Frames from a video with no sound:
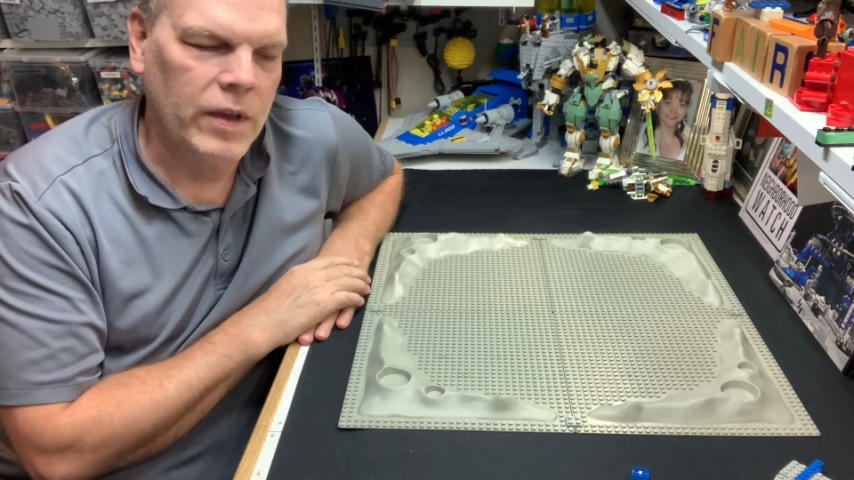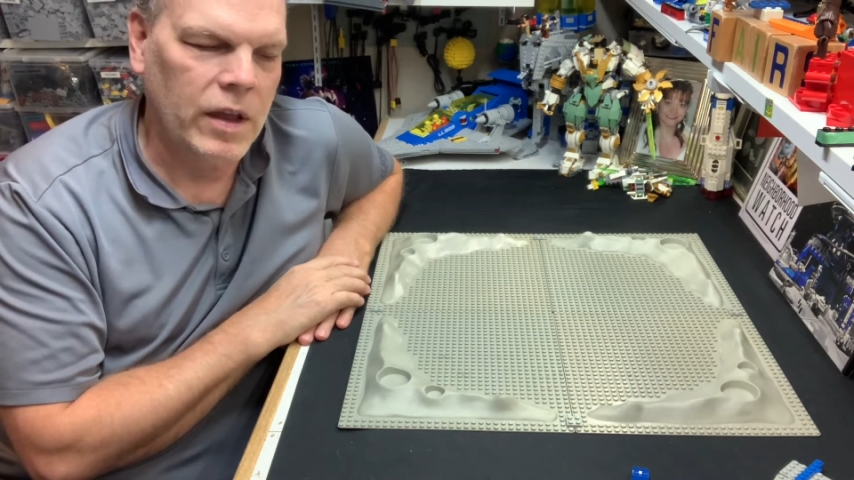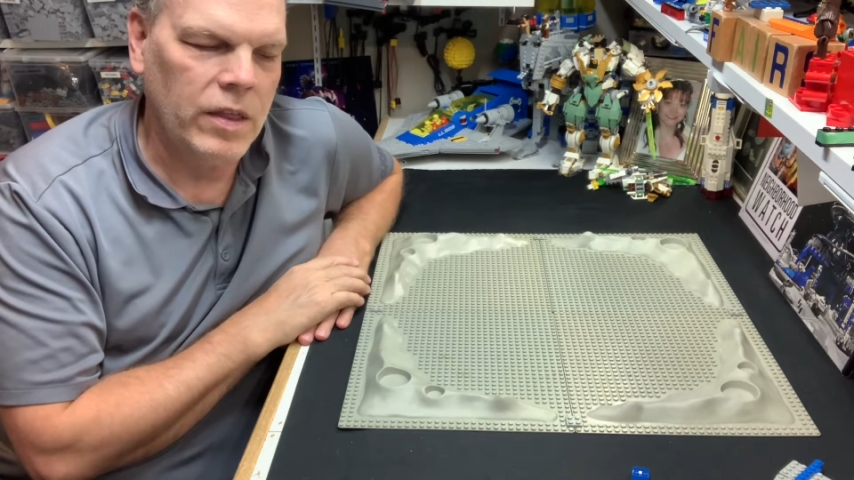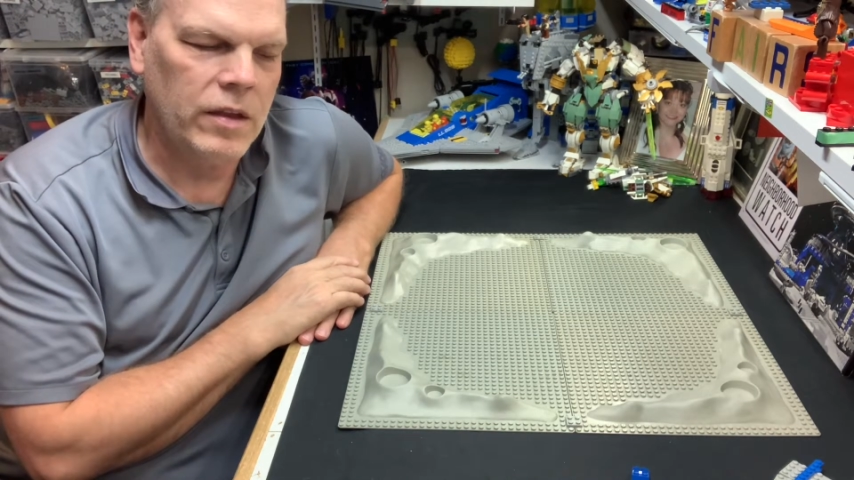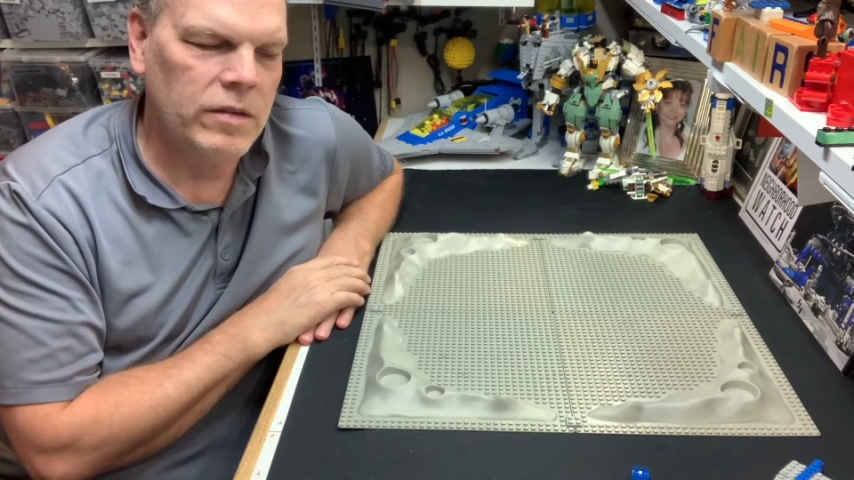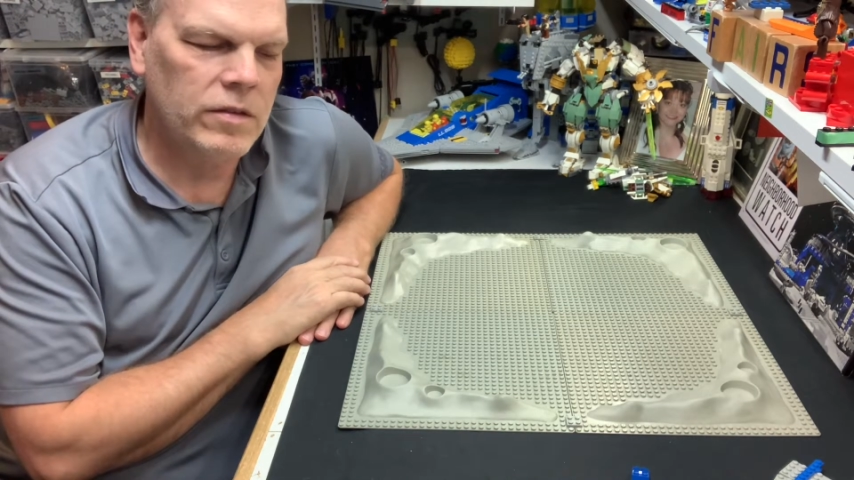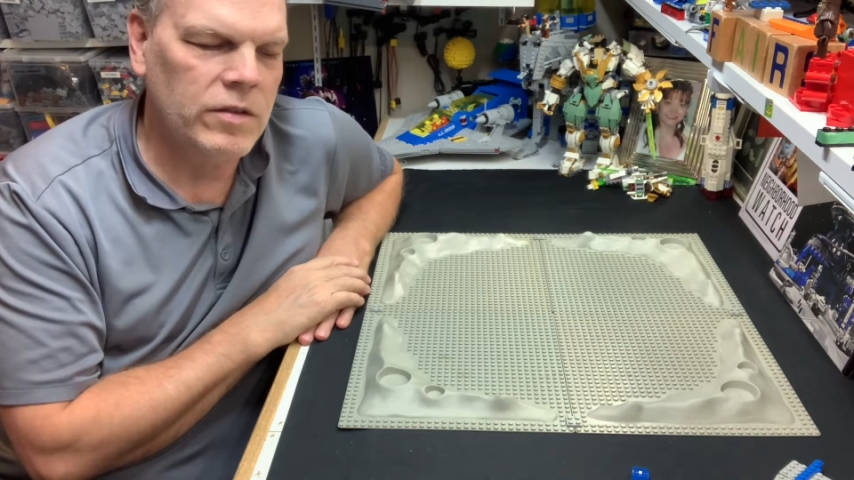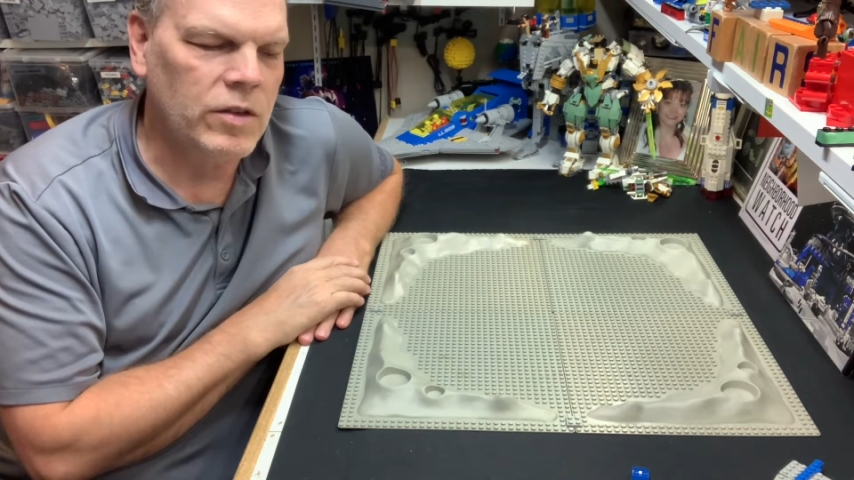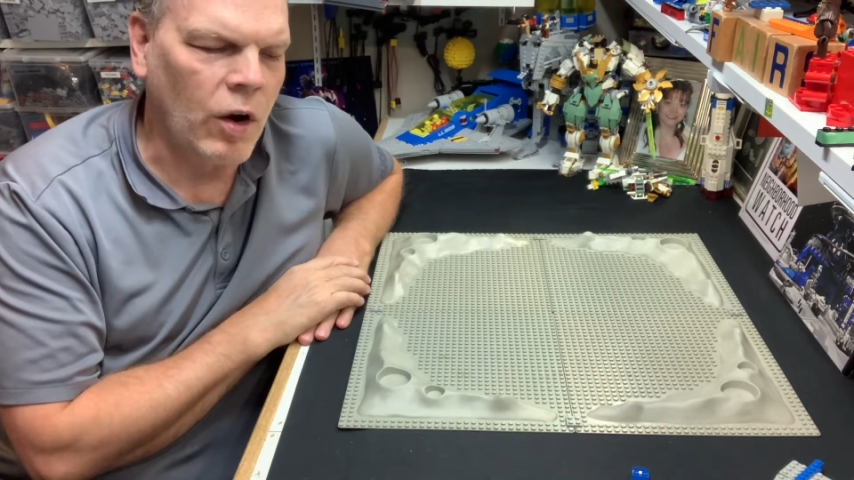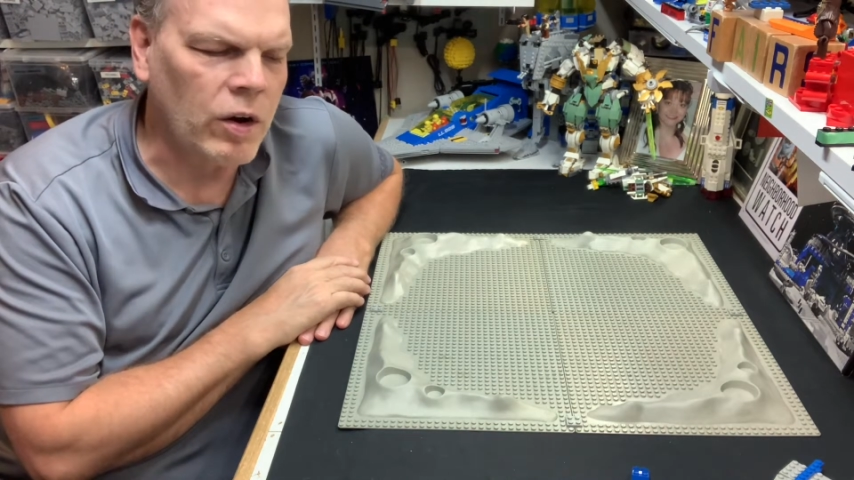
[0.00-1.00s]
this
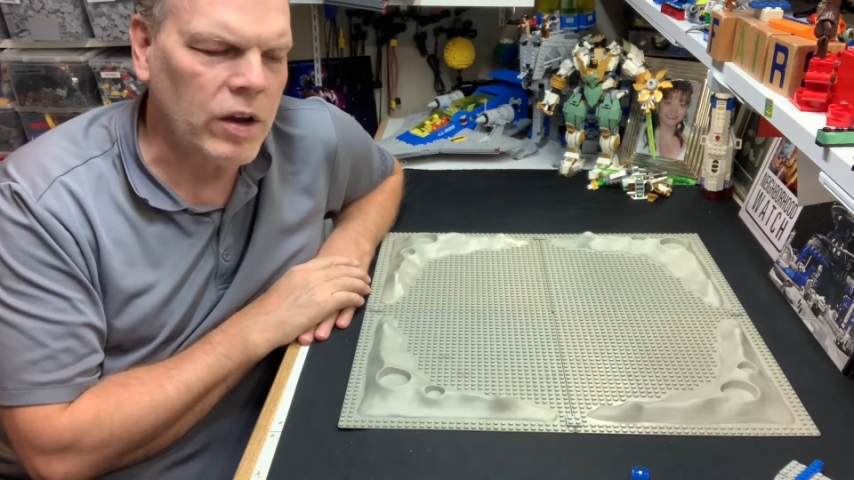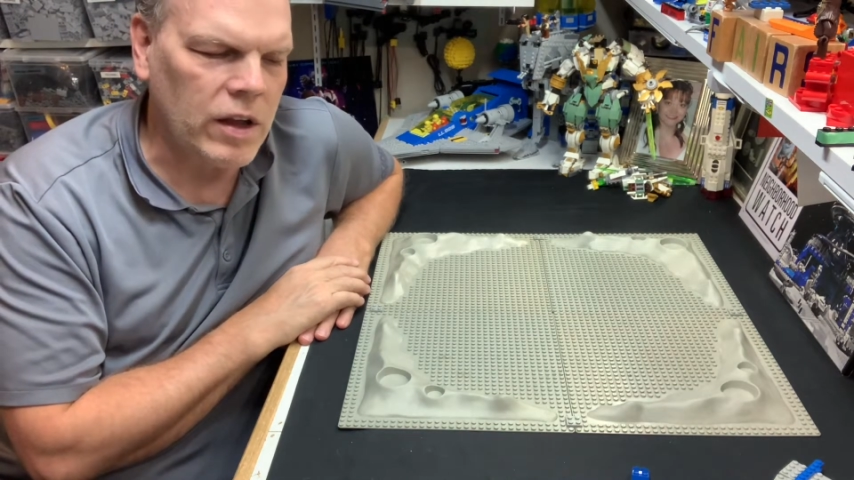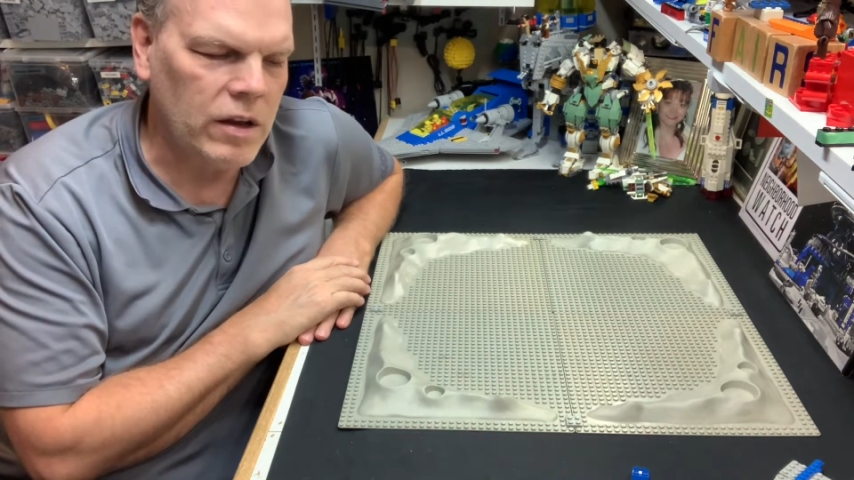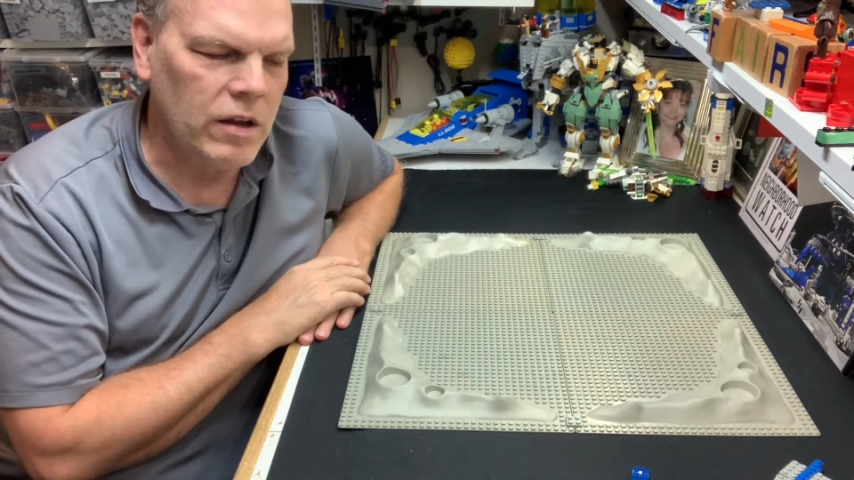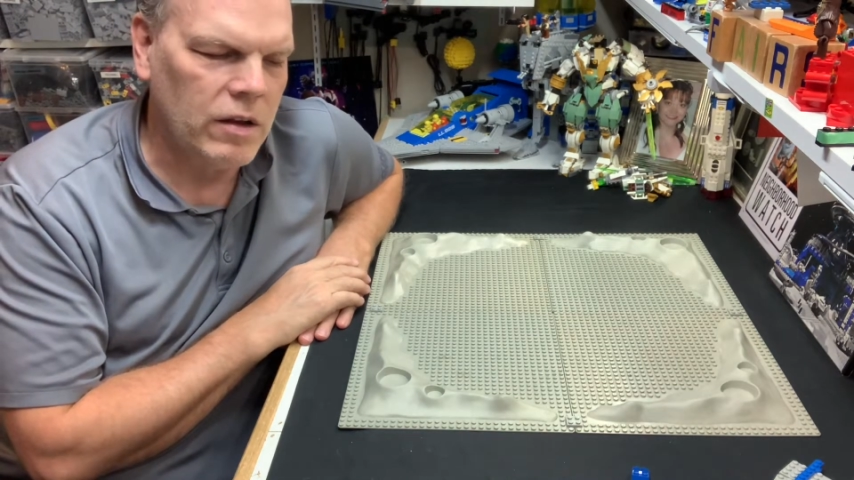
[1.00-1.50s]
started